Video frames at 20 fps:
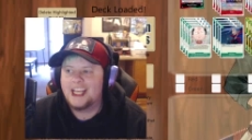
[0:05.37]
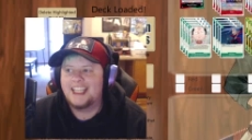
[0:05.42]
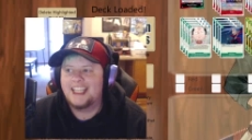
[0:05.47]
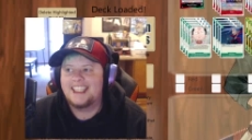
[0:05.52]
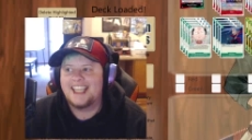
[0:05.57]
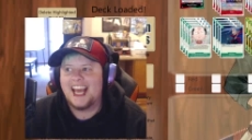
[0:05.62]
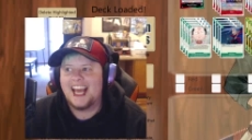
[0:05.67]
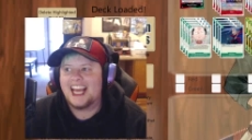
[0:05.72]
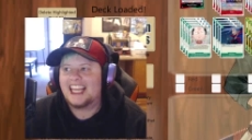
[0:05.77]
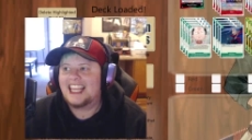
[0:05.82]

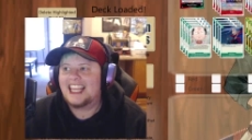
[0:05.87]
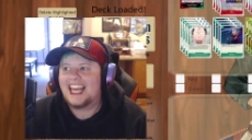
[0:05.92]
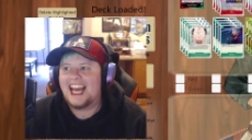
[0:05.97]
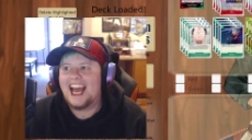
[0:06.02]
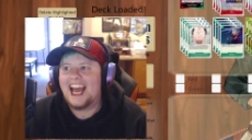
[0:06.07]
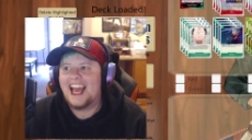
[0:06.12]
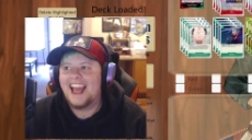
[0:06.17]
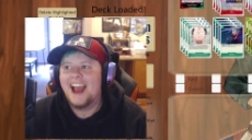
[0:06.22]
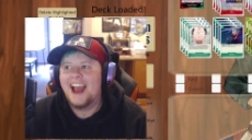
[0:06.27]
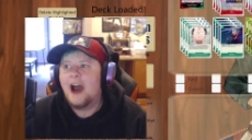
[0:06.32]
deck that
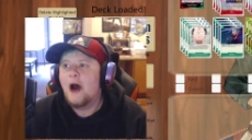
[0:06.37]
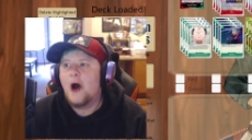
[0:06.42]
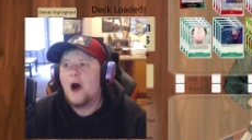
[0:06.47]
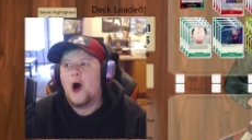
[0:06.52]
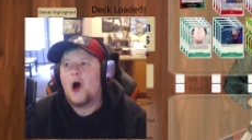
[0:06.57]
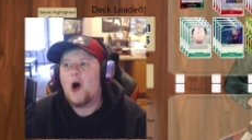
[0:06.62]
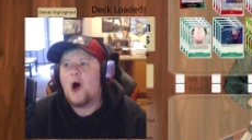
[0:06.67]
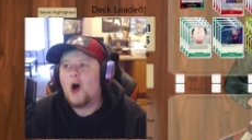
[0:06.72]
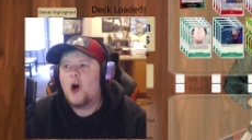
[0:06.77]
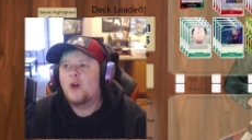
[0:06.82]
I
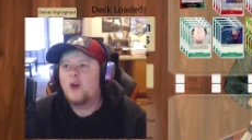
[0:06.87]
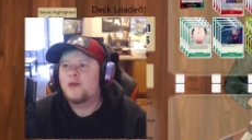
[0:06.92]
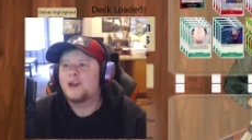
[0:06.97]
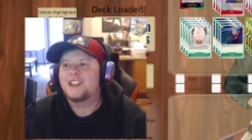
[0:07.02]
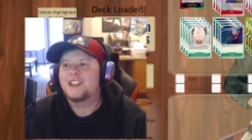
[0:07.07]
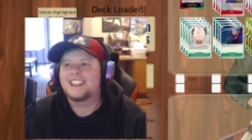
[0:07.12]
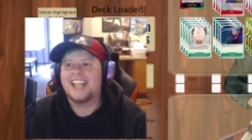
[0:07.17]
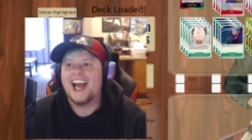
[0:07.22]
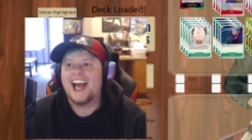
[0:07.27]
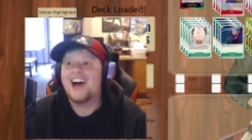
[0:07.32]

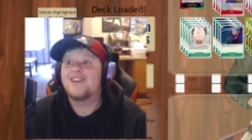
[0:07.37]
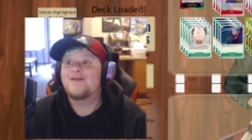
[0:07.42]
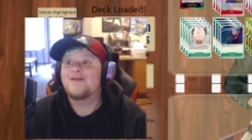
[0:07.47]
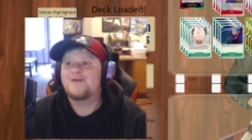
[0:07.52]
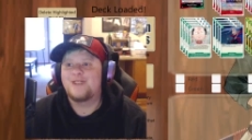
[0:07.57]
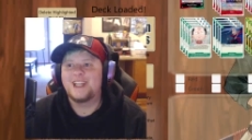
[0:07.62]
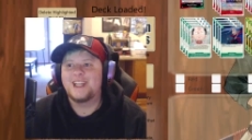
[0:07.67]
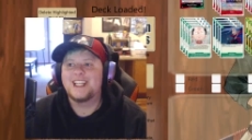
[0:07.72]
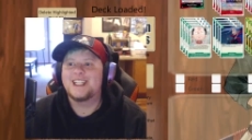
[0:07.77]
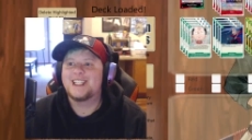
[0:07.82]
almost have
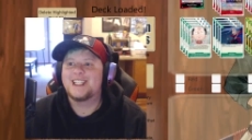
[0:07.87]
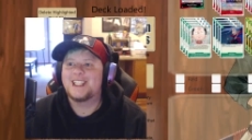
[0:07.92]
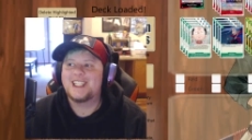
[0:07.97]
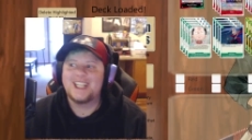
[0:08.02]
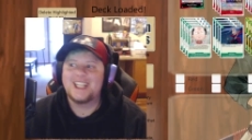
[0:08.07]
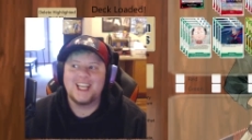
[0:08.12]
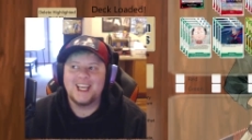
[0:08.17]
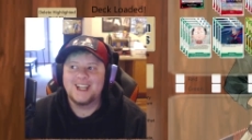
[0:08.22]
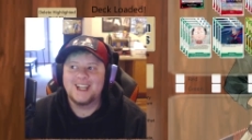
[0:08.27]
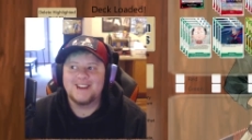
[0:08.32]
finished
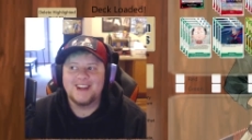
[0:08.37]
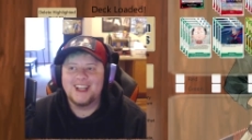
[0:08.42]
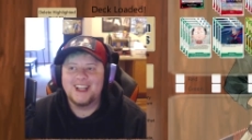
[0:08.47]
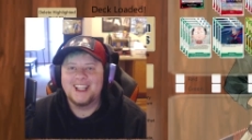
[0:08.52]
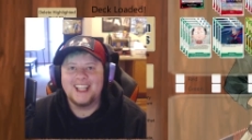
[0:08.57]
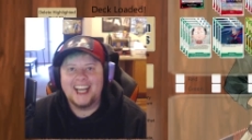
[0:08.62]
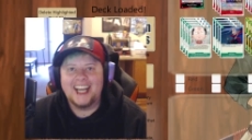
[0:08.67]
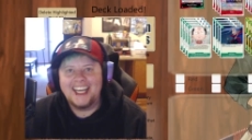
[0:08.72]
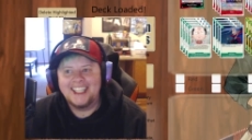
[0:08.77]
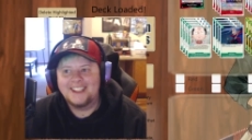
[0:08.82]
in real
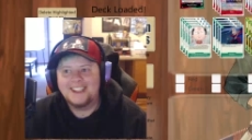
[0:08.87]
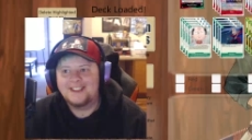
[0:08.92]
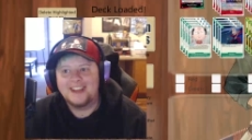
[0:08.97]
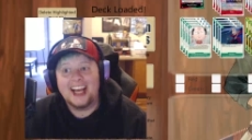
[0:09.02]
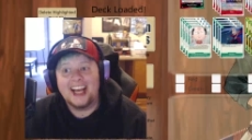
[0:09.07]
life,